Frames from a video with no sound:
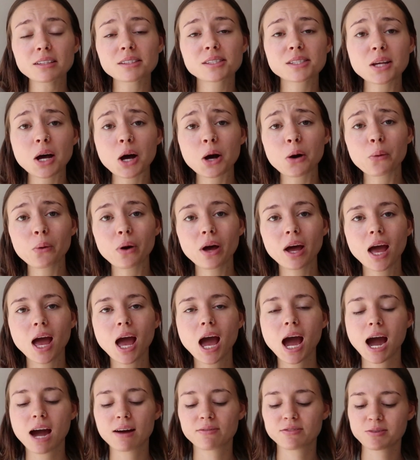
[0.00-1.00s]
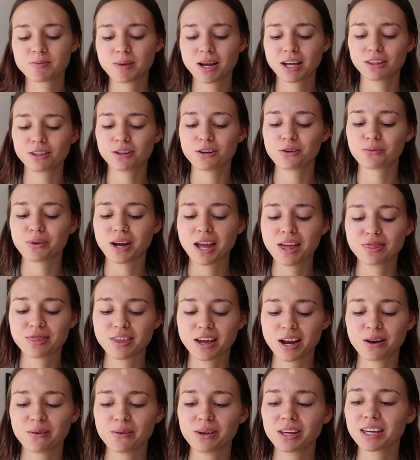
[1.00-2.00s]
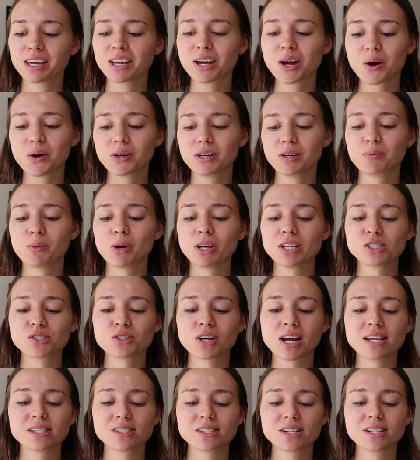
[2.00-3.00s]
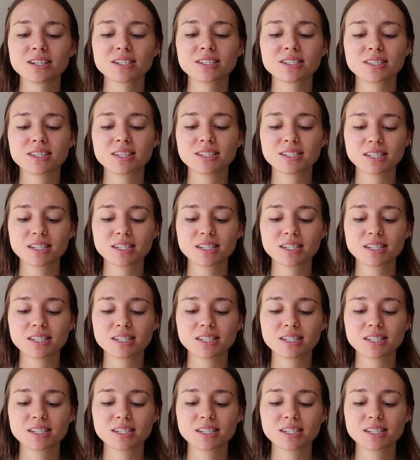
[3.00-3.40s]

So after my little rant there, we can go into moisturizers.